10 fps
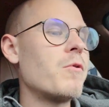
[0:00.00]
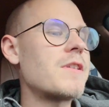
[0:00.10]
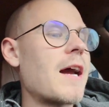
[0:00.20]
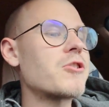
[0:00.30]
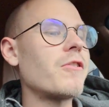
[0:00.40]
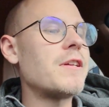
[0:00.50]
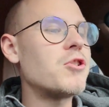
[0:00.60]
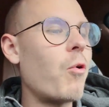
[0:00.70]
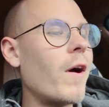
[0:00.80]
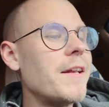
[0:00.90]
was actually
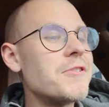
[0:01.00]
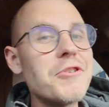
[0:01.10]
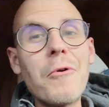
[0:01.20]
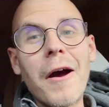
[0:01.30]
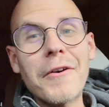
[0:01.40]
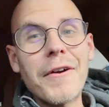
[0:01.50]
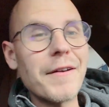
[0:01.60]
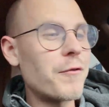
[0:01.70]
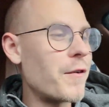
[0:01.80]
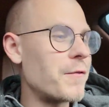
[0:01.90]

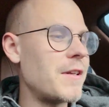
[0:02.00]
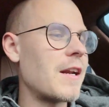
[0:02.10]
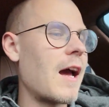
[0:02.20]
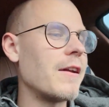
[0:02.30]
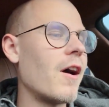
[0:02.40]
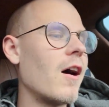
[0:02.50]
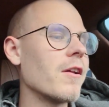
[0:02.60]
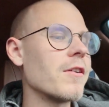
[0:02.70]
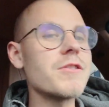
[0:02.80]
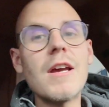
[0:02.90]

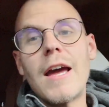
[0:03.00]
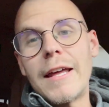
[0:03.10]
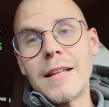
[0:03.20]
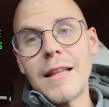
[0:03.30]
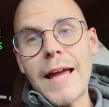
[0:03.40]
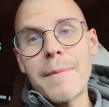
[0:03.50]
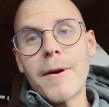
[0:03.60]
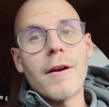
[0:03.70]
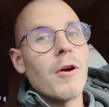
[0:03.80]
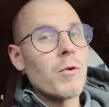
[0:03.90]
$2,259 and the
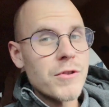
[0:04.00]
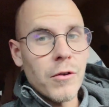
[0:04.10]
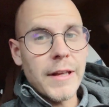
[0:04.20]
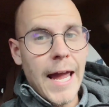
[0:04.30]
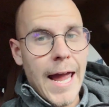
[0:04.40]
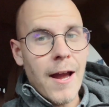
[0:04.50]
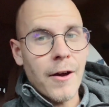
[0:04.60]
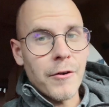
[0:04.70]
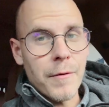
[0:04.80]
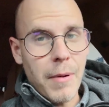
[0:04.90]
labor was only
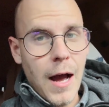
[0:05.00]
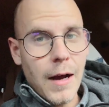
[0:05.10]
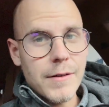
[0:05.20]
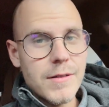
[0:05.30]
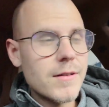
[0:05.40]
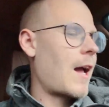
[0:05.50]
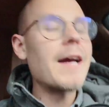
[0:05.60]
$800.